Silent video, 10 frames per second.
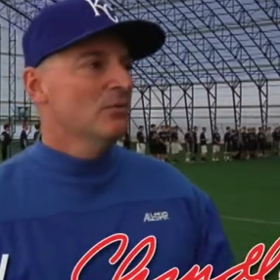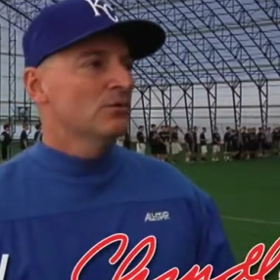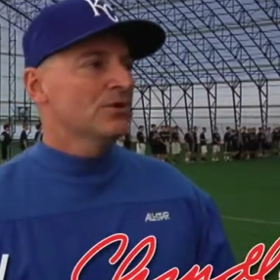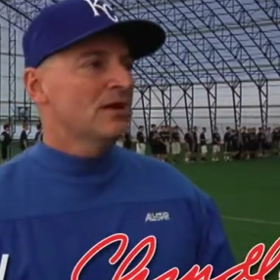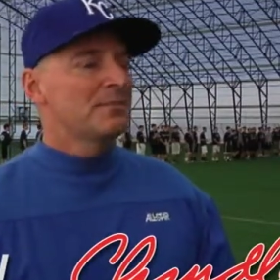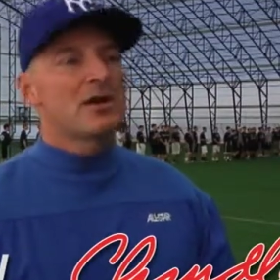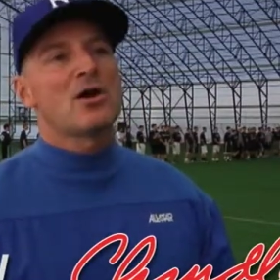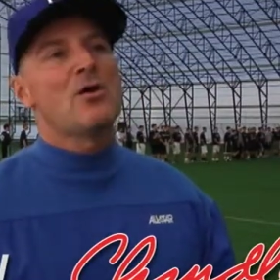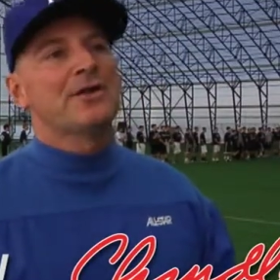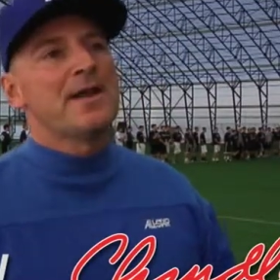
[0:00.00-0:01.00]
We're talking about
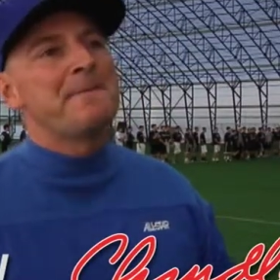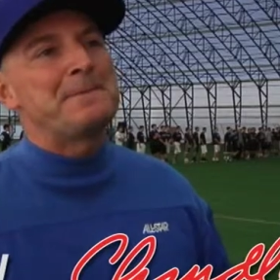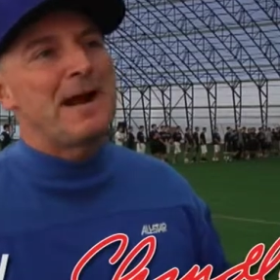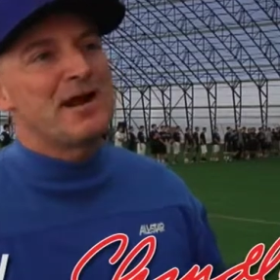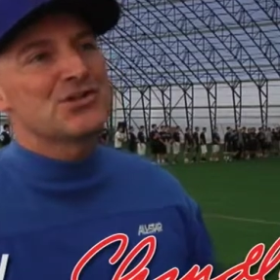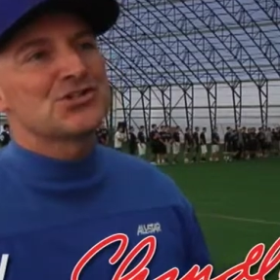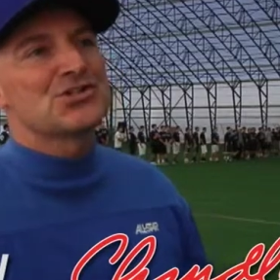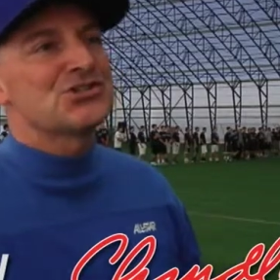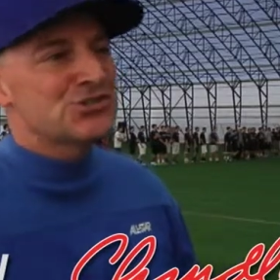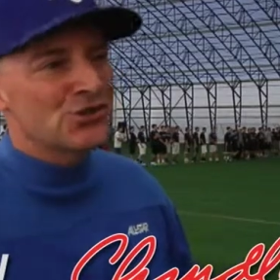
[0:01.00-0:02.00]
calling the umpires
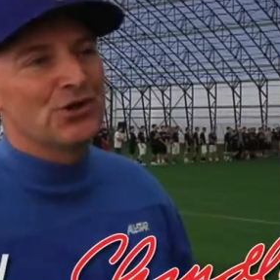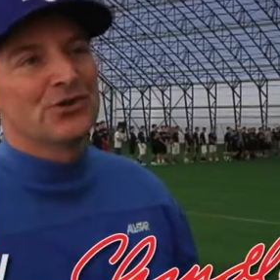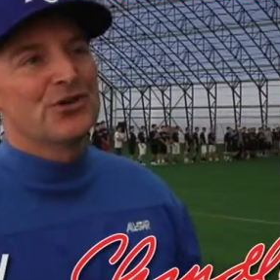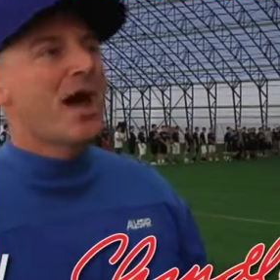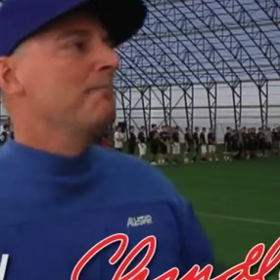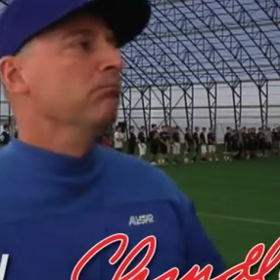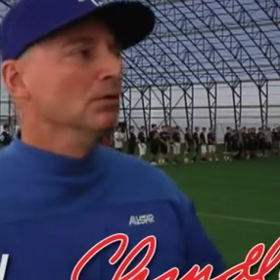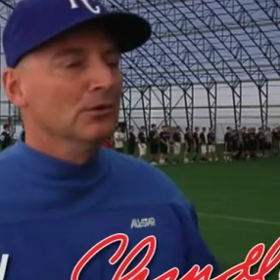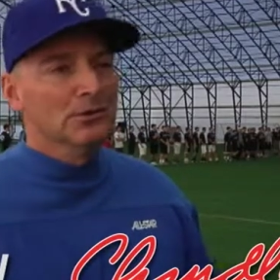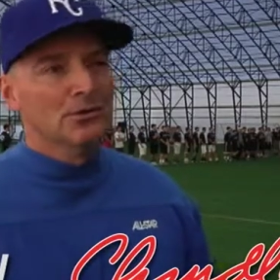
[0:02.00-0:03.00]
sir, not
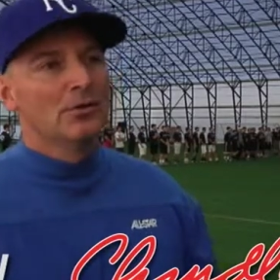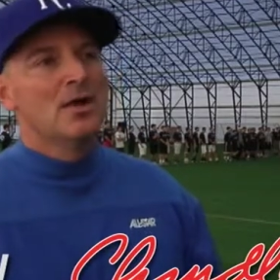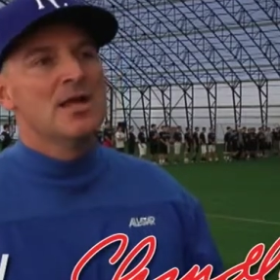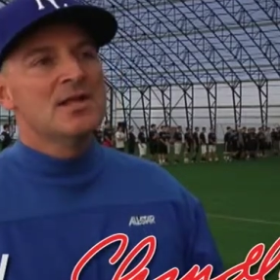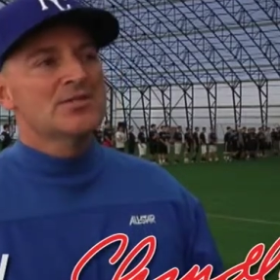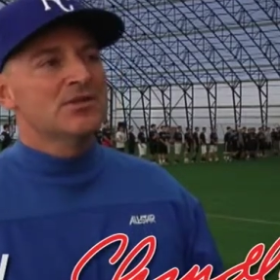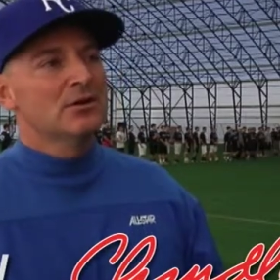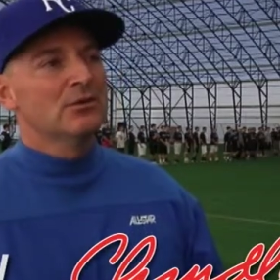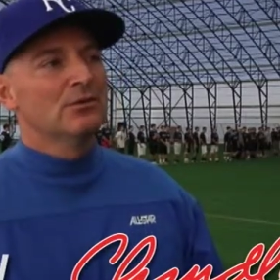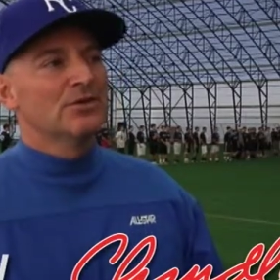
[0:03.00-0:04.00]
blue.
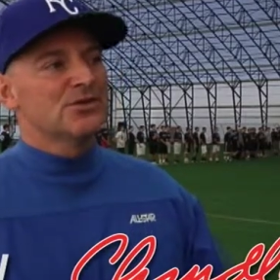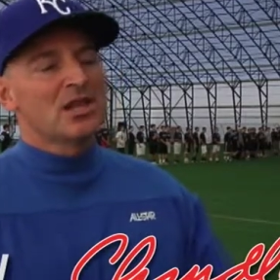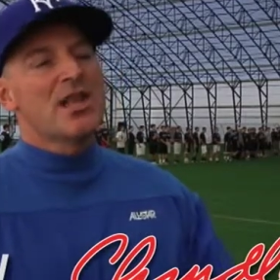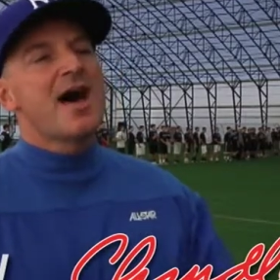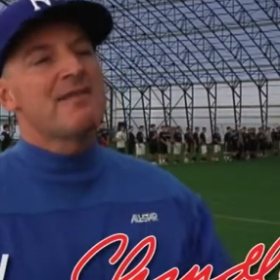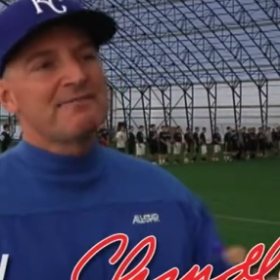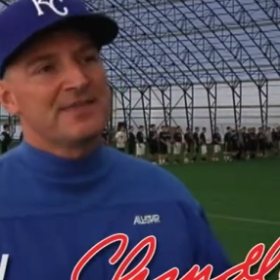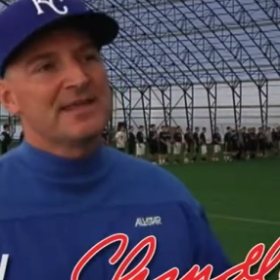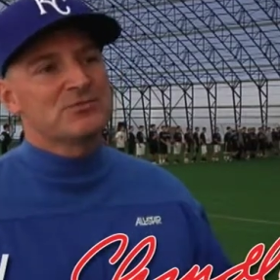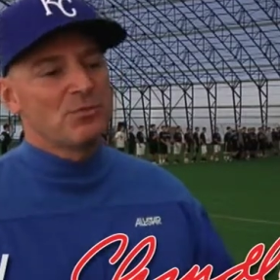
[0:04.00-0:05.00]
So there's a lot of
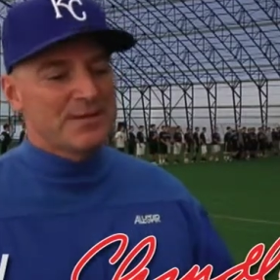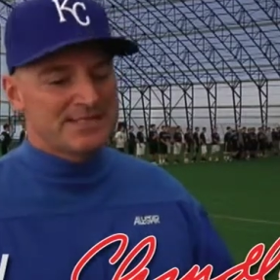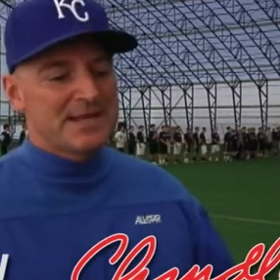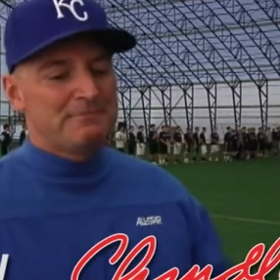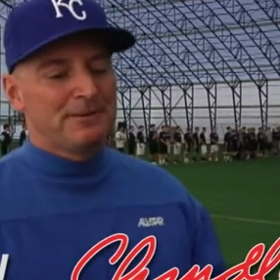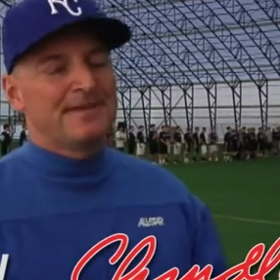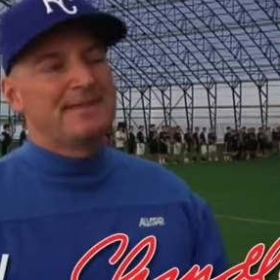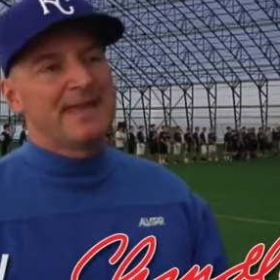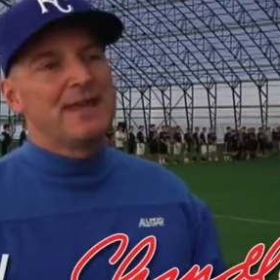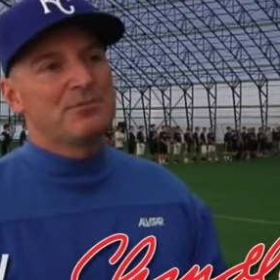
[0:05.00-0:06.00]
things when we say play
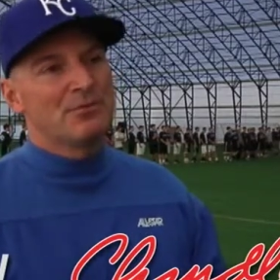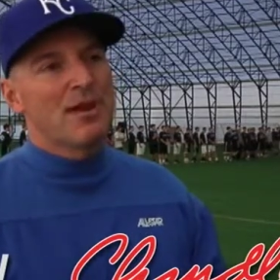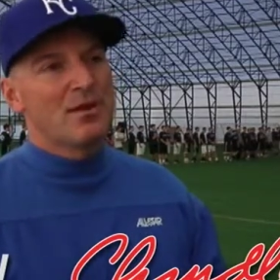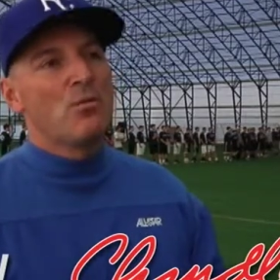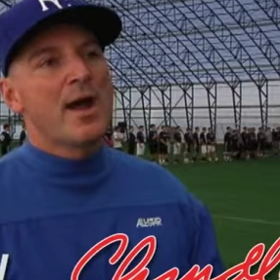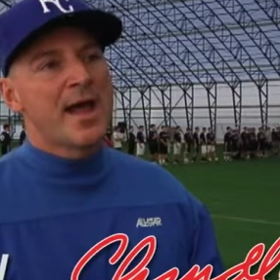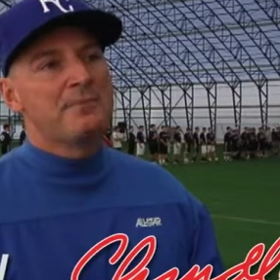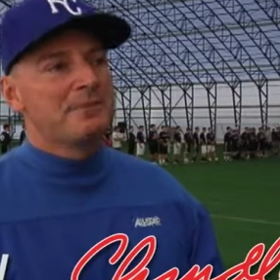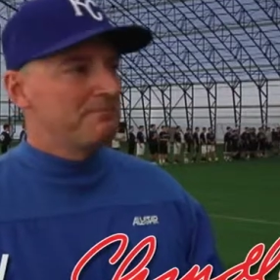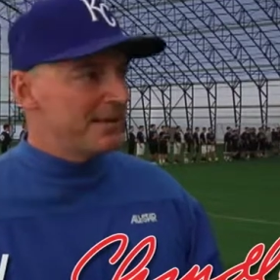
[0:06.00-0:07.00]
the game the right way,
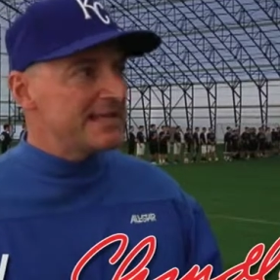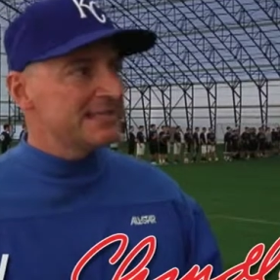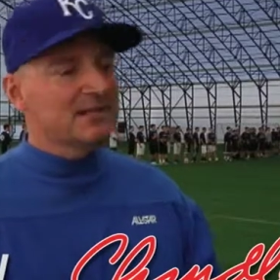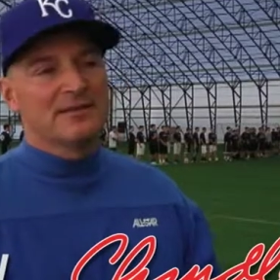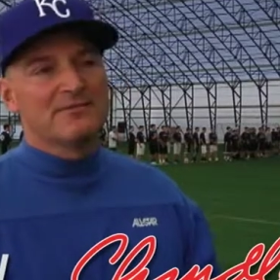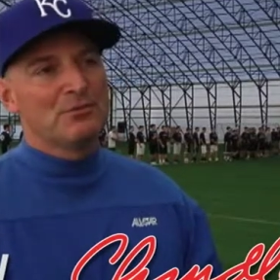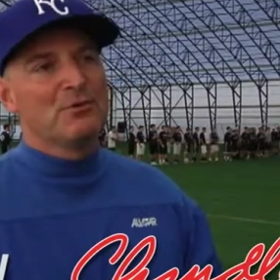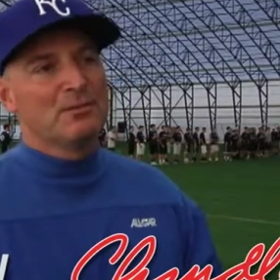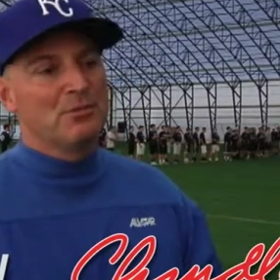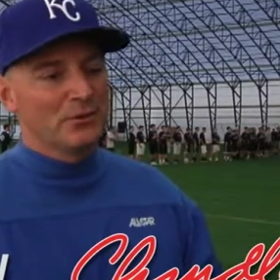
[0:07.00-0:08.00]
but basically, if you
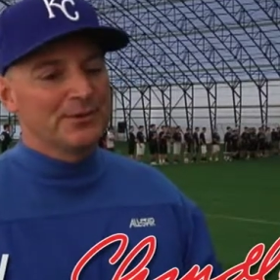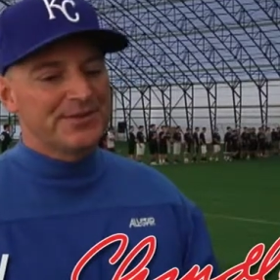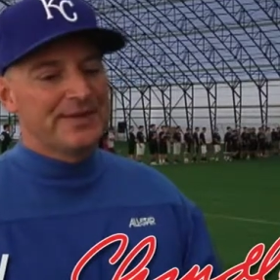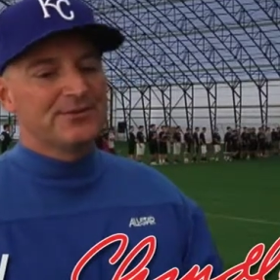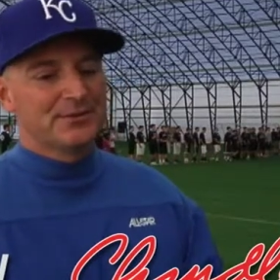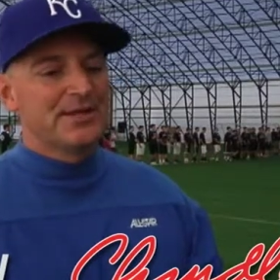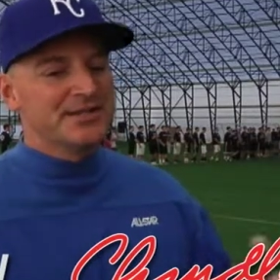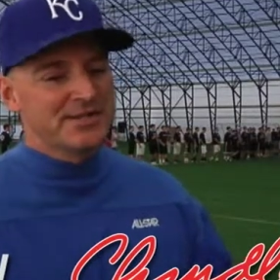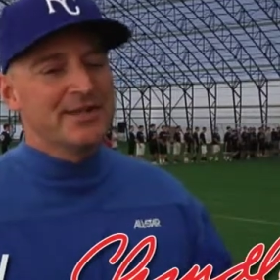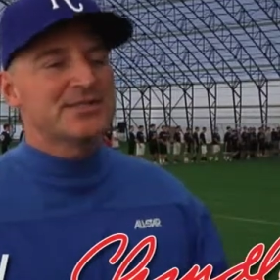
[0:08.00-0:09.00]
want to boil it down to
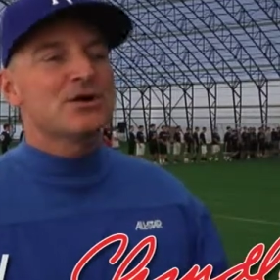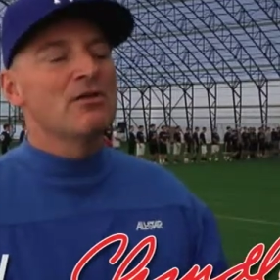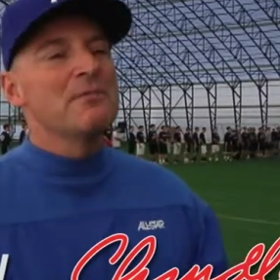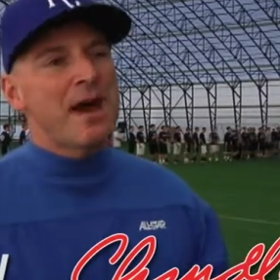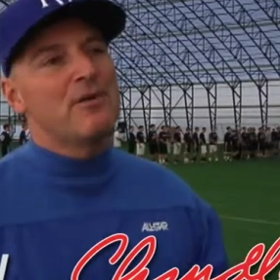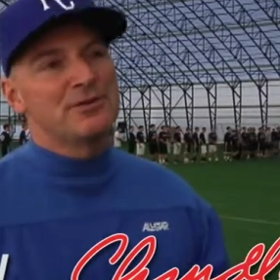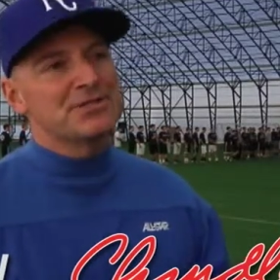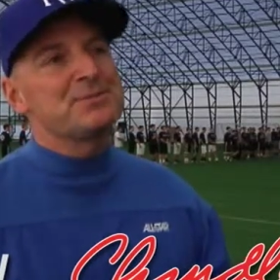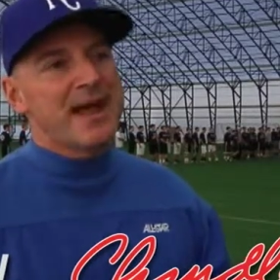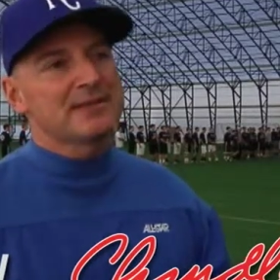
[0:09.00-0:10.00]
it, it's all about
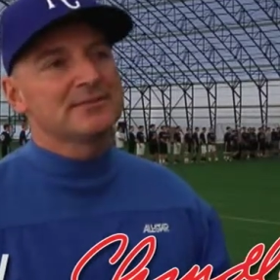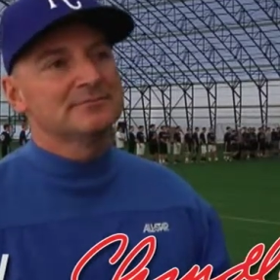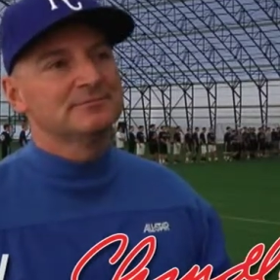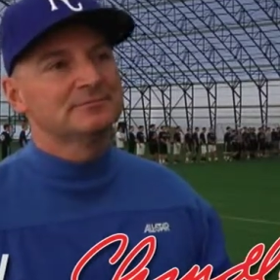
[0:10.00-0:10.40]
respect.